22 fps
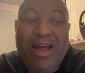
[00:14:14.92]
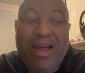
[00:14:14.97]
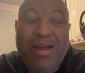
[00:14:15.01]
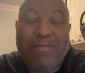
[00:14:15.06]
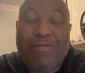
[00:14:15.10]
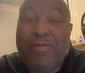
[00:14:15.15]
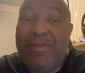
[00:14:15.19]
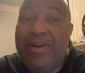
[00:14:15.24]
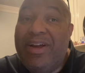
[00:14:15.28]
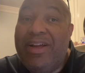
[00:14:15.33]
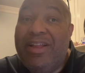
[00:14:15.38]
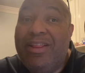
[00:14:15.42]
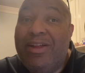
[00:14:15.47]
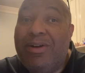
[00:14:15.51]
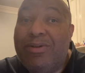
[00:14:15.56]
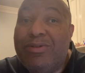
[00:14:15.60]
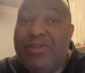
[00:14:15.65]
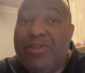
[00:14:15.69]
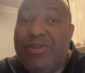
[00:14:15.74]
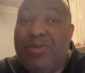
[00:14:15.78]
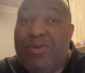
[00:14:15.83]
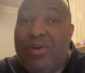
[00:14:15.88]
free
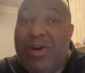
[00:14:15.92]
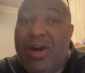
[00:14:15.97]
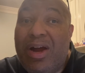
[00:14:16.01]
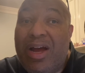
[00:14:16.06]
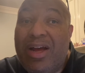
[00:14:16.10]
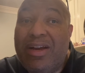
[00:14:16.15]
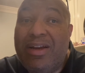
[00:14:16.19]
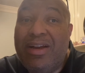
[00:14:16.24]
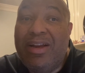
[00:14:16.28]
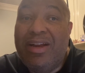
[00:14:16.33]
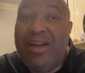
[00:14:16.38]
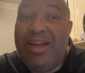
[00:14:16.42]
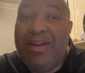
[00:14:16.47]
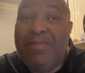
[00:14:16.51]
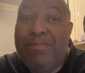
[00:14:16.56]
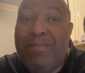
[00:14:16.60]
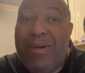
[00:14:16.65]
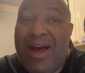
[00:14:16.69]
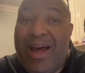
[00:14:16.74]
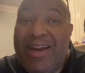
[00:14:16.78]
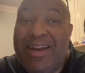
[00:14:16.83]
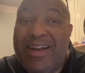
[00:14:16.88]
those who are in
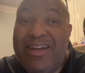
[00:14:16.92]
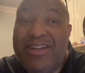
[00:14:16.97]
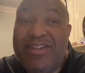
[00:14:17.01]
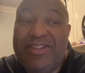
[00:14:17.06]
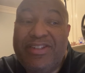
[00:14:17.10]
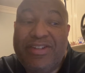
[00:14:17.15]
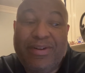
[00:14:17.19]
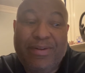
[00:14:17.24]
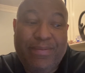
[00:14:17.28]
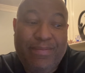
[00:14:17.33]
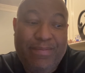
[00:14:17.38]
bondage.